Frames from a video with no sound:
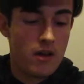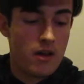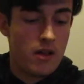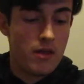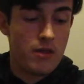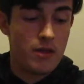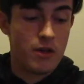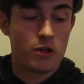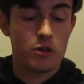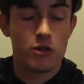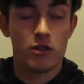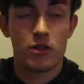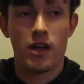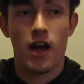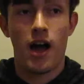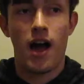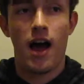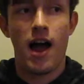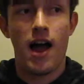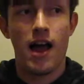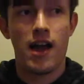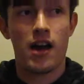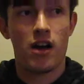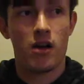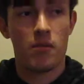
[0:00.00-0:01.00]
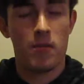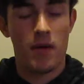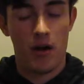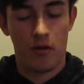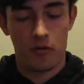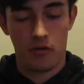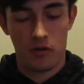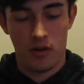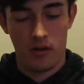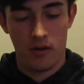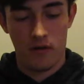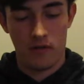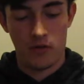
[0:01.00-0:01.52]
there's just a higher amount
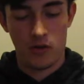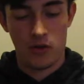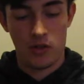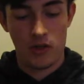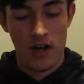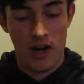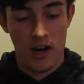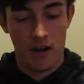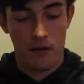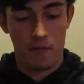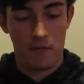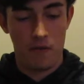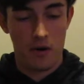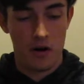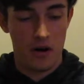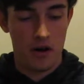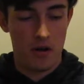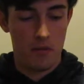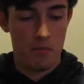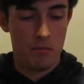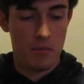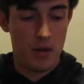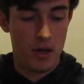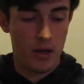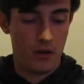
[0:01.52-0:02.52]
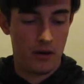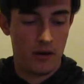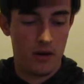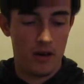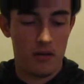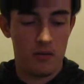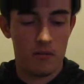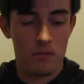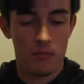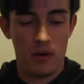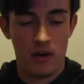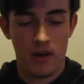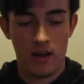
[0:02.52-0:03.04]
of genetic
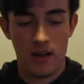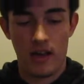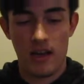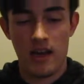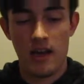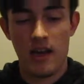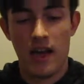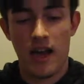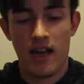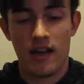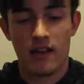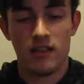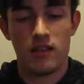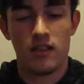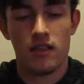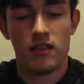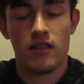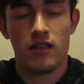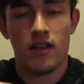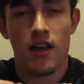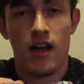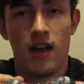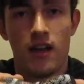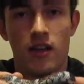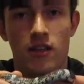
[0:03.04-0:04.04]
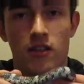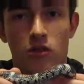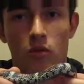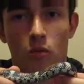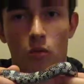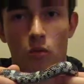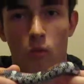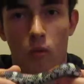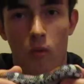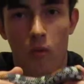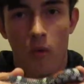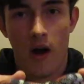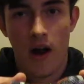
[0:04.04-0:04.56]
variability. But he has these nice
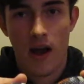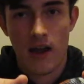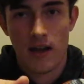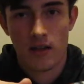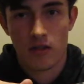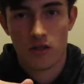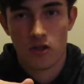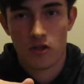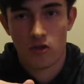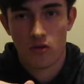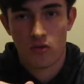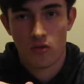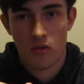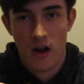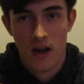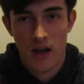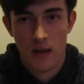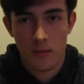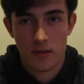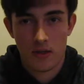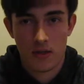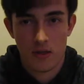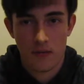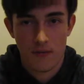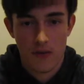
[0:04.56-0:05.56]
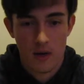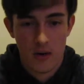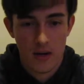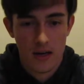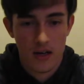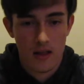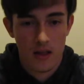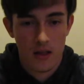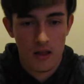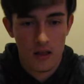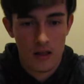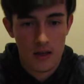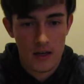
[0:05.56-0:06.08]
white stripes. They're very
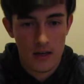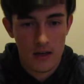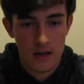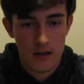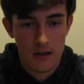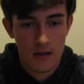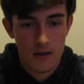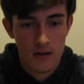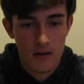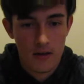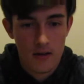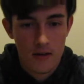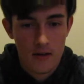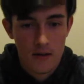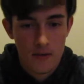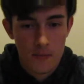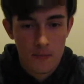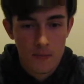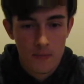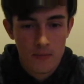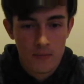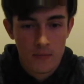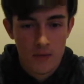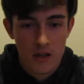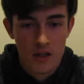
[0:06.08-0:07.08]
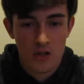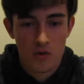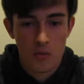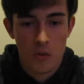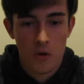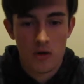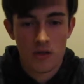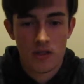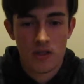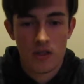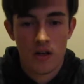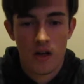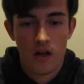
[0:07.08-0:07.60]
clean, as well
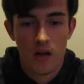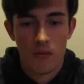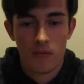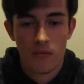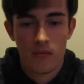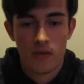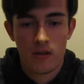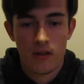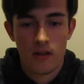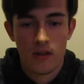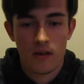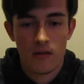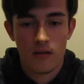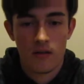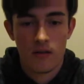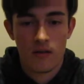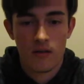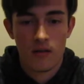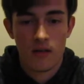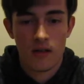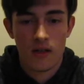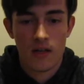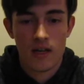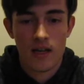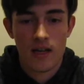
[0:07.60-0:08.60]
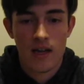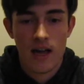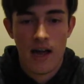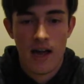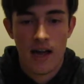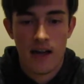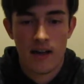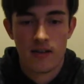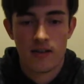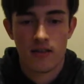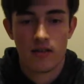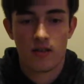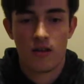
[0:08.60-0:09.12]
as he
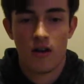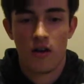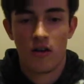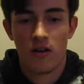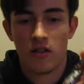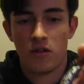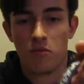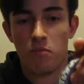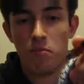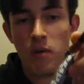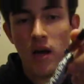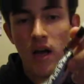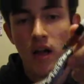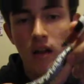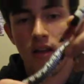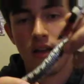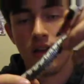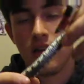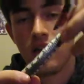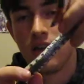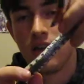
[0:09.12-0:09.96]
has on his belly